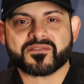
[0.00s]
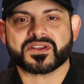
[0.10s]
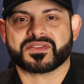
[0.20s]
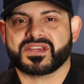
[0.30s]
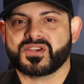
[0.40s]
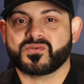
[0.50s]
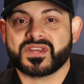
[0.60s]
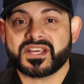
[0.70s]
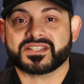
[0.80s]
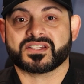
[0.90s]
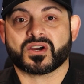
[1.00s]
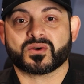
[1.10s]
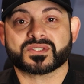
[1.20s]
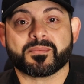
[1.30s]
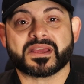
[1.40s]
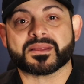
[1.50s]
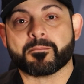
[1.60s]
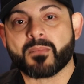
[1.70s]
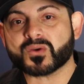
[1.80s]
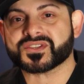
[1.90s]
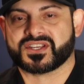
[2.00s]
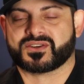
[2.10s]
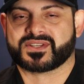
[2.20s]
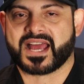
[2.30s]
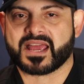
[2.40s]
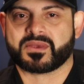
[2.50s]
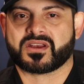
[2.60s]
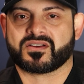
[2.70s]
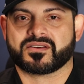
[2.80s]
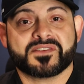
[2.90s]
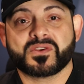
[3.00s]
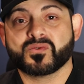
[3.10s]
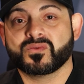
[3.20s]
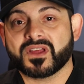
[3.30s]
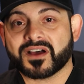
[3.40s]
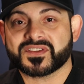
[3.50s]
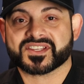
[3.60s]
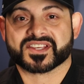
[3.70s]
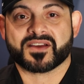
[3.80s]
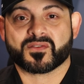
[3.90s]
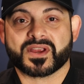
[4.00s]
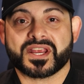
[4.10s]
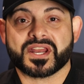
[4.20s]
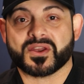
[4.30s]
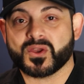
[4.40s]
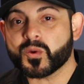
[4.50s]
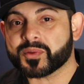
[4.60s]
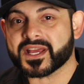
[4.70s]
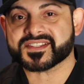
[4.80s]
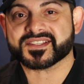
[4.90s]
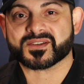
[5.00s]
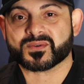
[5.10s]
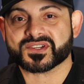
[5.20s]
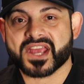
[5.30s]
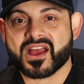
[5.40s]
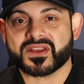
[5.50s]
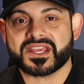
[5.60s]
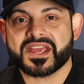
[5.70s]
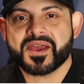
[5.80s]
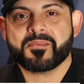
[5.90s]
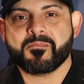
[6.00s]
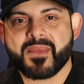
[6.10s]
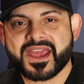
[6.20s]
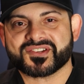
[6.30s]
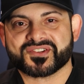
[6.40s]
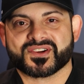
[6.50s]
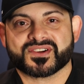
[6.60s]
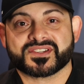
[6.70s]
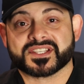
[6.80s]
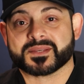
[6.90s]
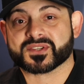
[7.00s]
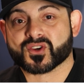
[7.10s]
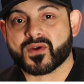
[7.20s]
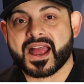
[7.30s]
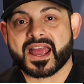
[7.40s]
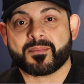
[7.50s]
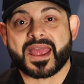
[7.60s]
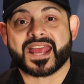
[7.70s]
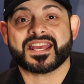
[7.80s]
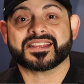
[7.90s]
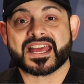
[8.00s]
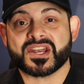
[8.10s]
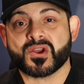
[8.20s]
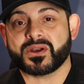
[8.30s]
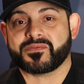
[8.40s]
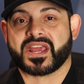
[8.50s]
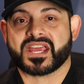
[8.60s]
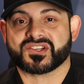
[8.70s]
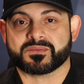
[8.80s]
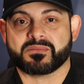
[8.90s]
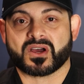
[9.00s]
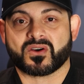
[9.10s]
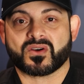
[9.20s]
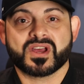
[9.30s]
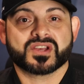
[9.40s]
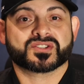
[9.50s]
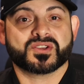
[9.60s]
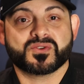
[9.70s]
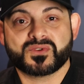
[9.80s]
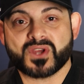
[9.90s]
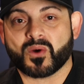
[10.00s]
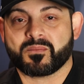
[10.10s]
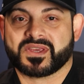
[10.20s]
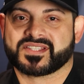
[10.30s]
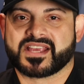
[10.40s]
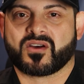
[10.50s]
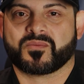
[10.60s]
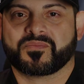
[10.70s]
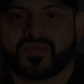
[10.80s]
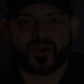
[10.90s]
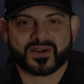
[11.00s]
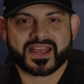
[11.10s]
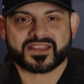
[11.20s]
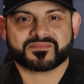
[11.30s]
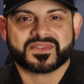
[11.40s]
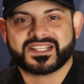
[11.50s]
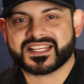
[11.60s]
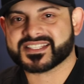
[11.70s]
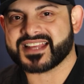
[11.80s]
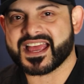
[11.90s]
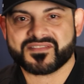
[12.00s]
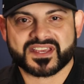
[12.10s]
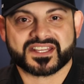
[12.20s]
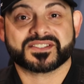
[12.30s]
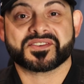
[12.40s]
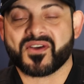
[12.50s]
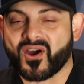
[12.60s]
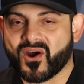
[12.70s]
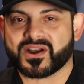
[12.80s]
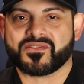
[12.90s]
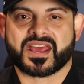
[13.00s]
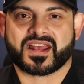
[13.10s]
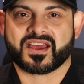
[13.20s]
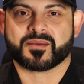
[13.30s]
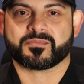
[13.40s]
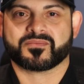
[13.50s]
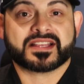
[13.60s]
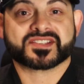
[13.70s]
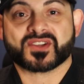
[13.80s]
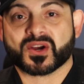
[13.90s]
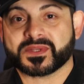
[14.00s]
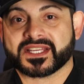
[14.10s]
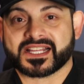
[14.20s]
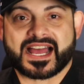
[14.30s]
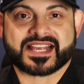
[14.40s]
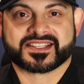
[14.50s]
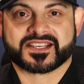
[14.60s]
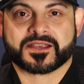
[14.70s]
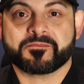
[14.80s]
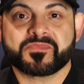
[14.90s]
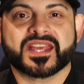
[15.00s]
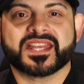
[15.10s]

everything you need to know to make the most of your time here. If you love discovering new places in Orange County, make sure to subscribe and hit that notification bell so you don't miss out. All right, let's dive into the heart of Anaheim. Let's start with the classic,